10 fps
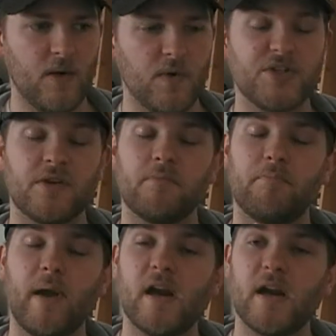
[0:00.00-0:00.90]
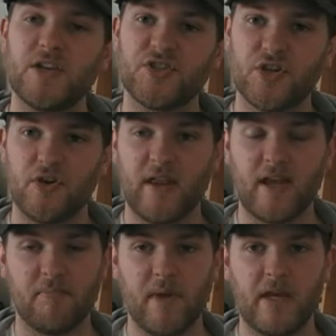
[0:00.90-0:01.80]
which barely shouldn't
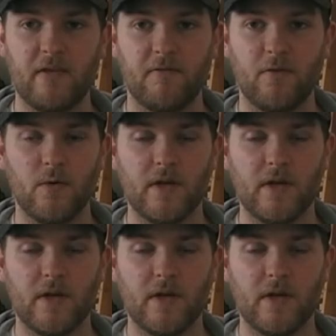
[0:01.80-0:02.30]
have made it through